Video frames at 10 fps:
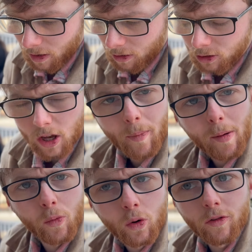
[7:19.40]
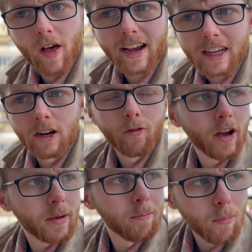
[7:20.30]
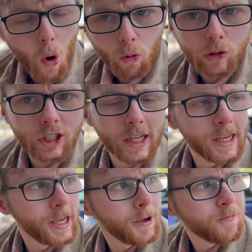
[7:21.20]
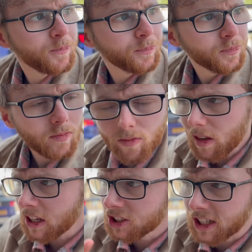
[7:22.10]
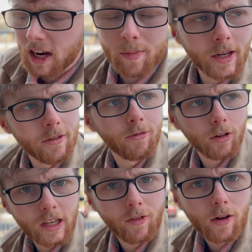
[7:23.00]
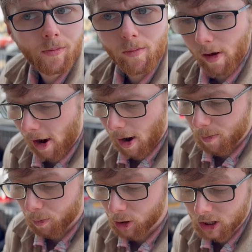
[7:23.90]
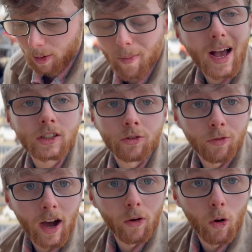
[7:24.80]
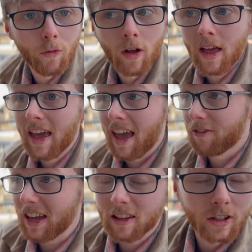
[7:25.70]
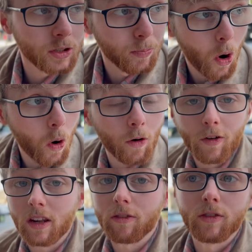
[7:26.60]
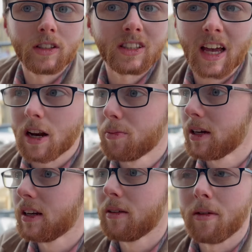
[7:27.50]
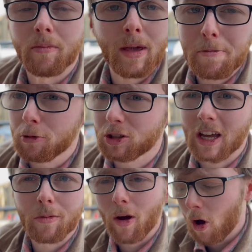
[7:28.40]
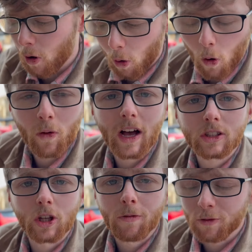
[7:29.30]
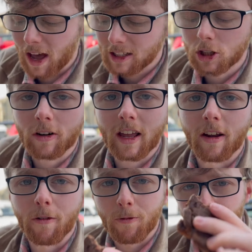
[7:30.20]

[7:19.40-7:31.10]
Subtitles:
there's a bit more of that kind of like malty cinnamon flavour, which I'm a massive fan of. If anything's malt, if anything's cinnamon, maple syrup, all that stuff, if that's your kind of